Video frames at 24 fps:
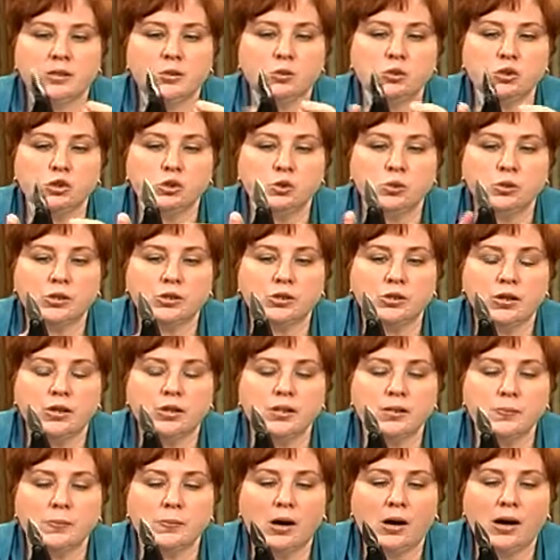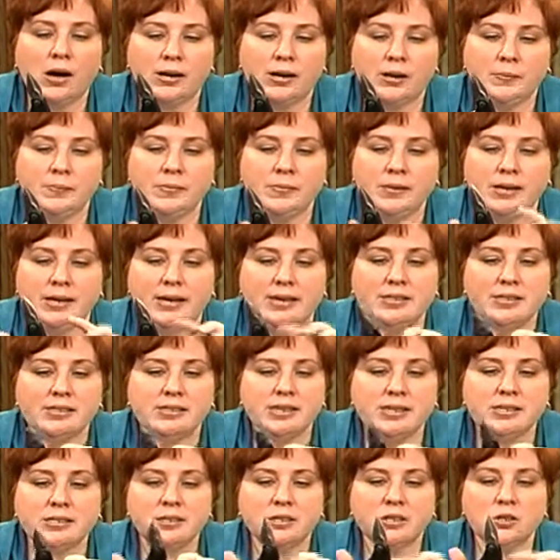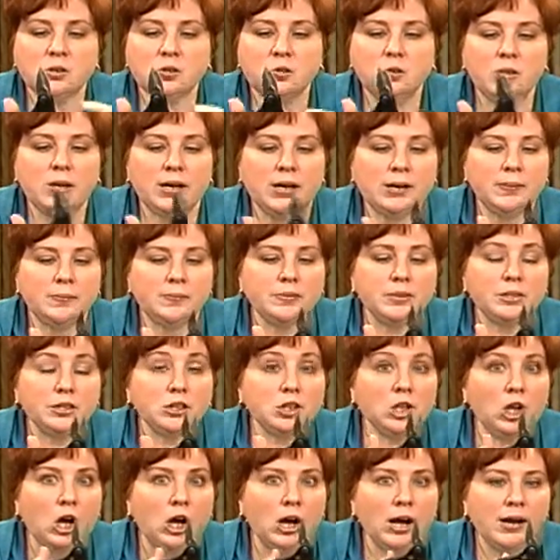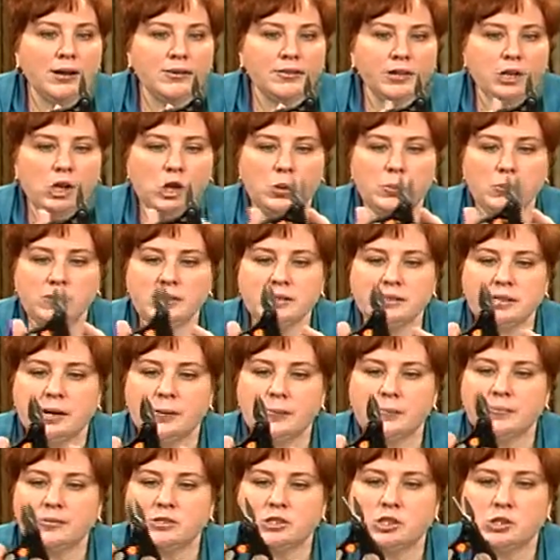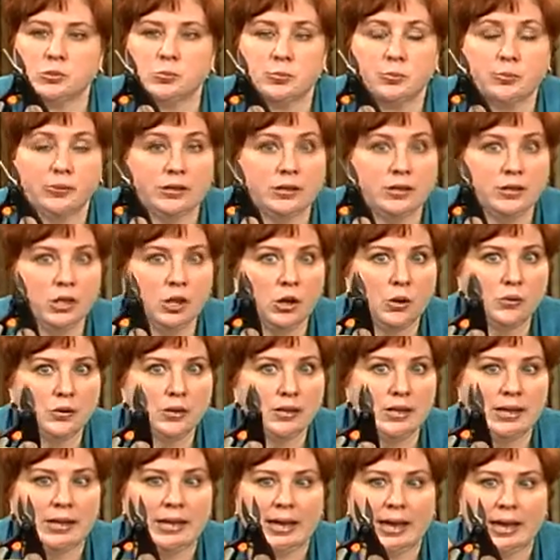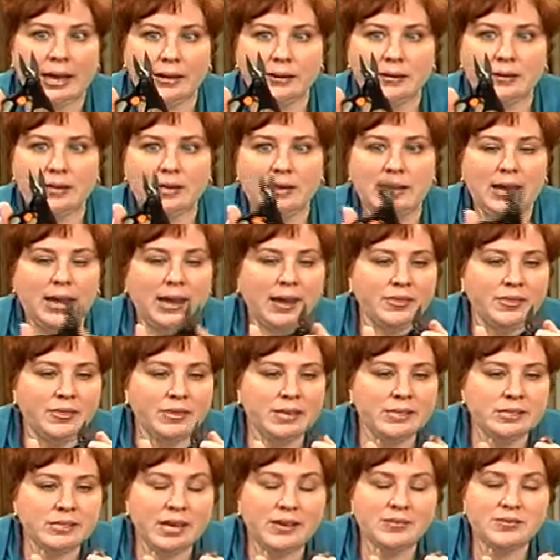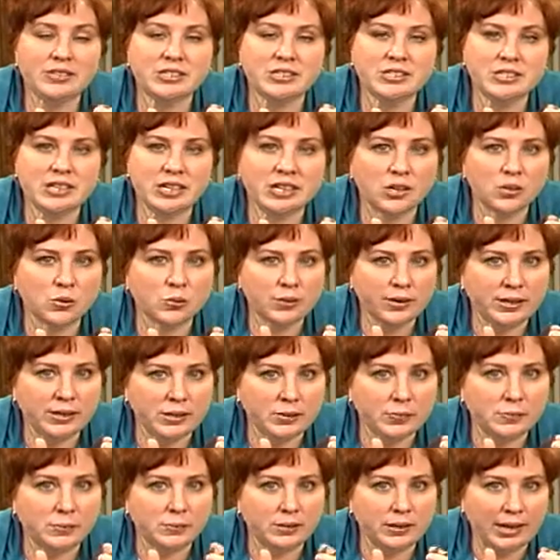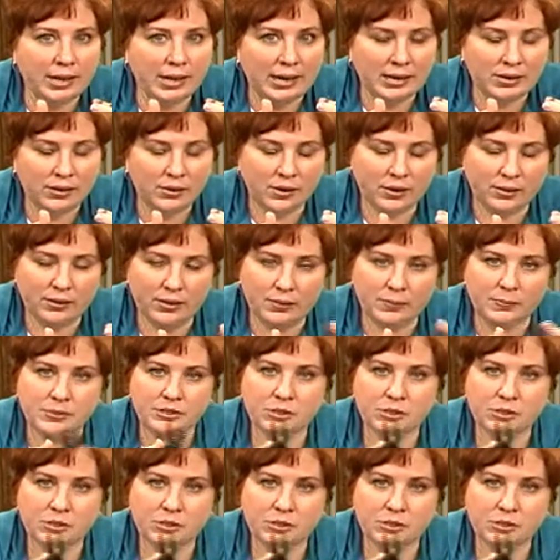a little shorter on the bottom. This has a little lock that opens up, spring-loaded again, and these have a serrated blade on them.